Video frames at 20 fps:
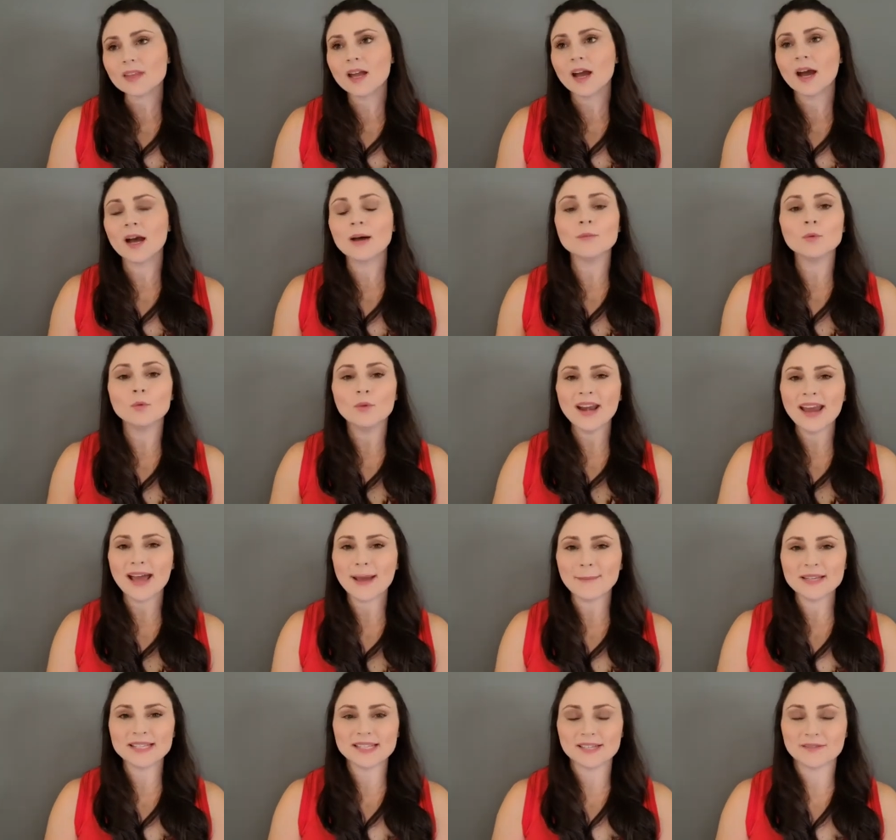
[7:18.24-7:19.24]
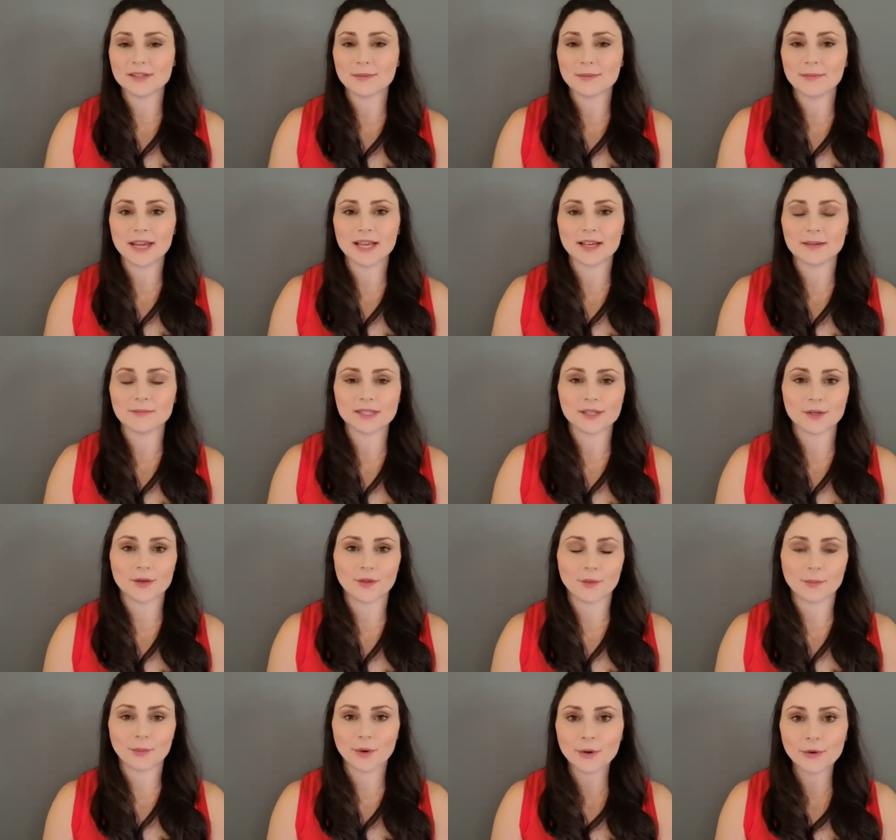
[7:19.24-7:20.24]
What happens if somebody comes into
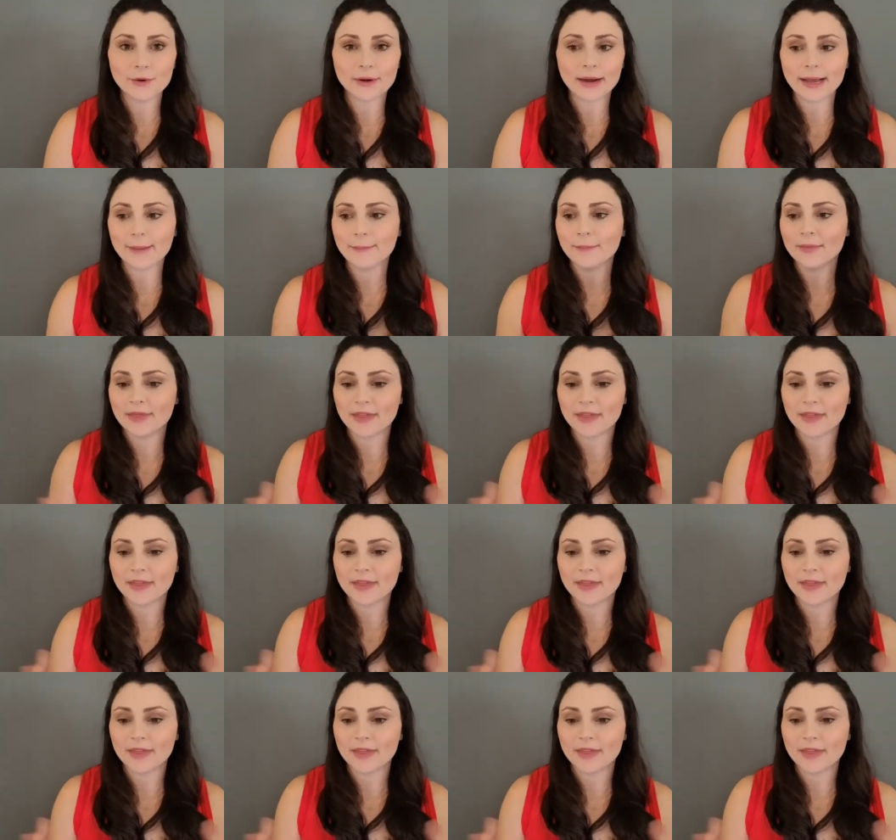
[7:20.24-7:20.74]
the program,